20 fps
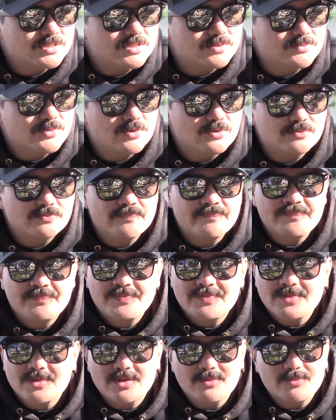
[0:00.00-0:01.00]
about
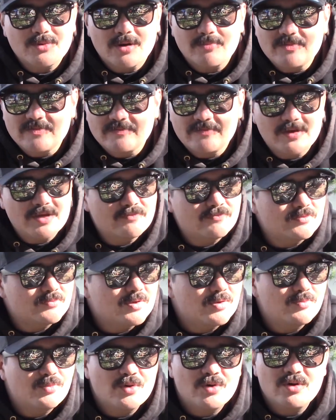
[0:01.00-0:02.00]
the proper vein for my
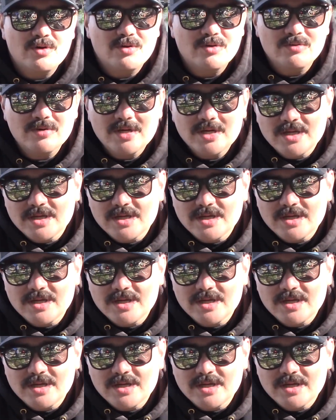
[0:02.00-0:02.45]
bow,